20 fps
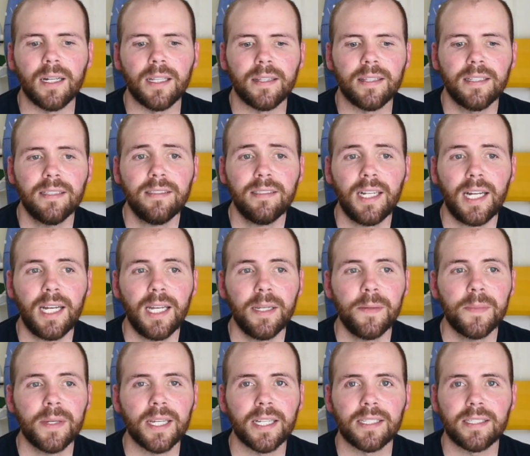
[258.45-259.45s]
This
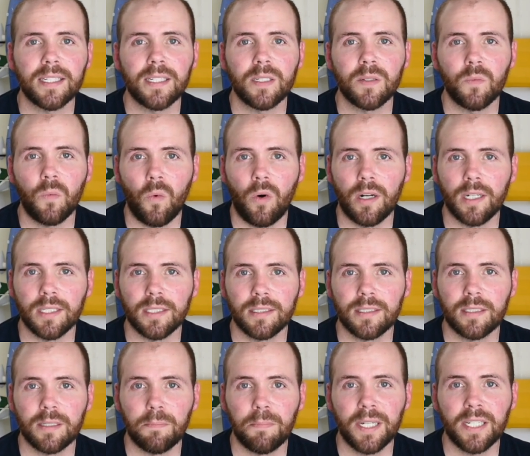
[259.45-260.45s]
time it didn't want
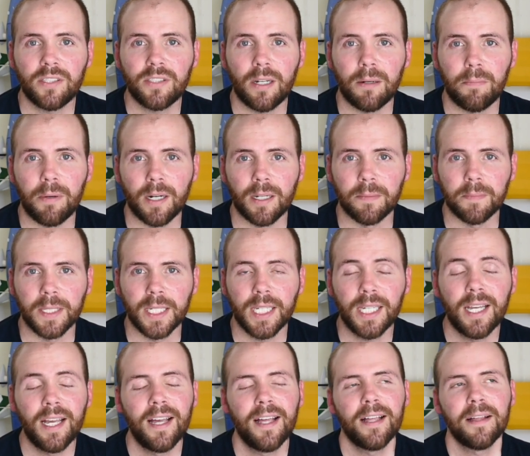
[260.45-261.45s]
to pitch up on me.